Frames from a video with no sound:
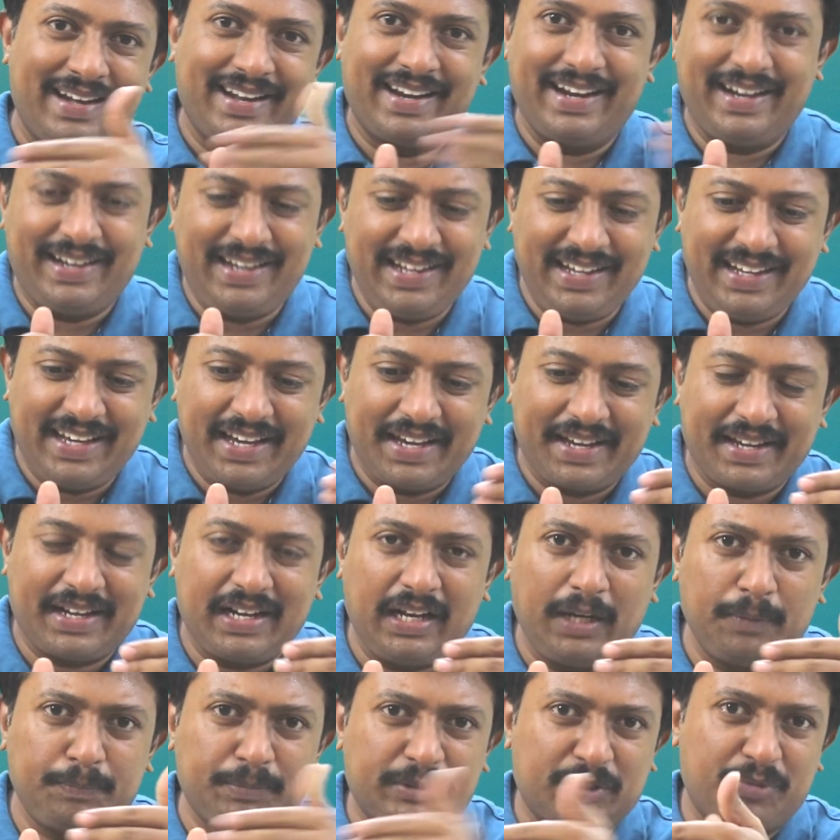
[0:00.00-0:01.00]
getting
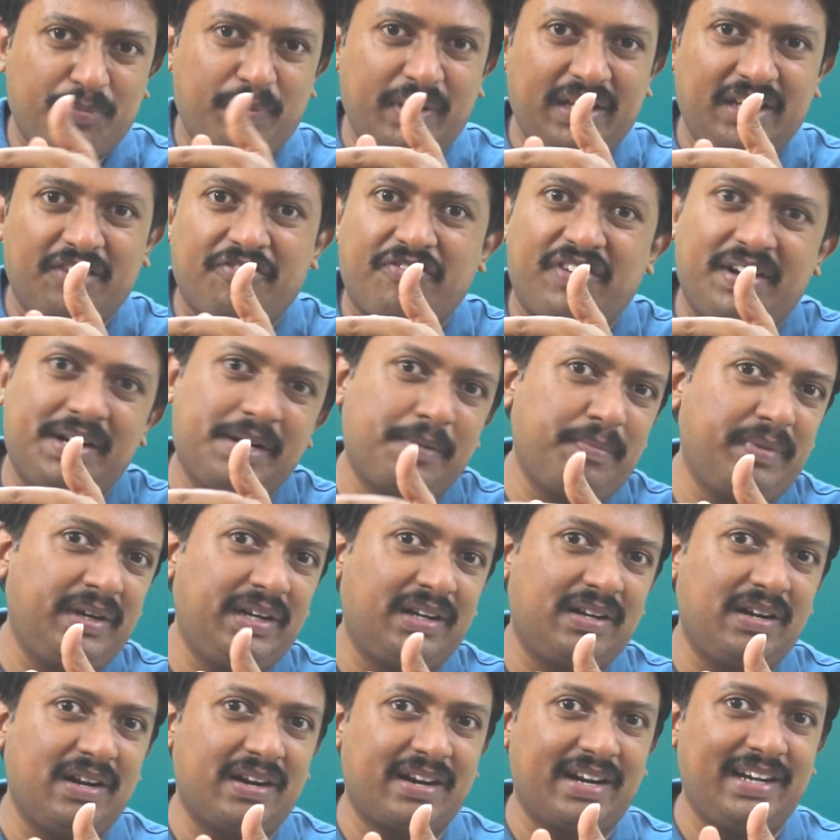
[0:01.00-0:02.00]
eclipsed by the
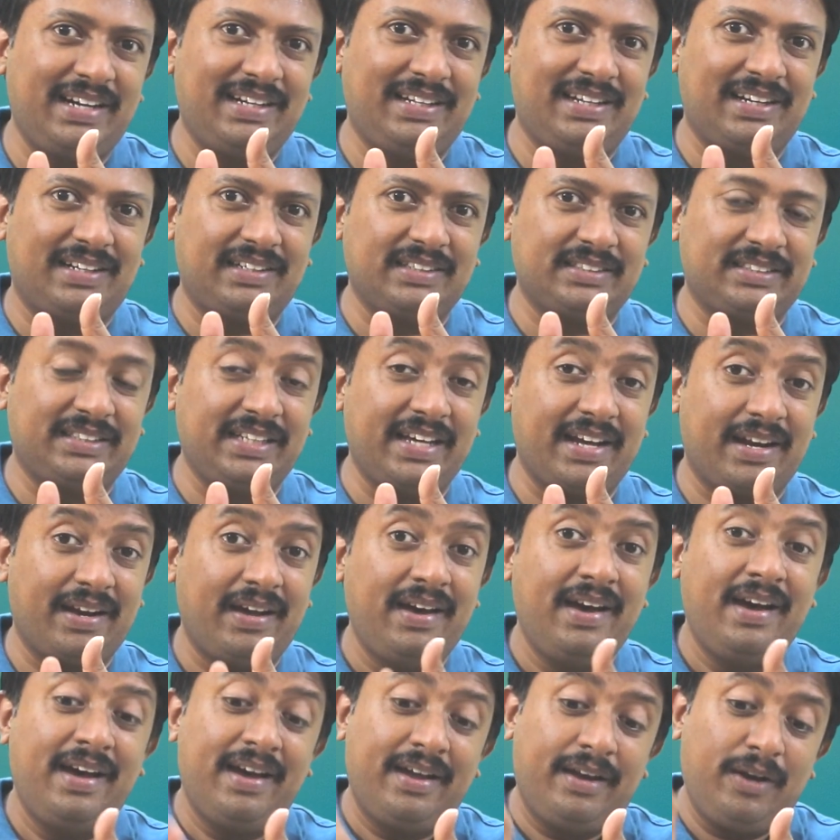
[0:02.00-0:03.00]
fundamental right that is there.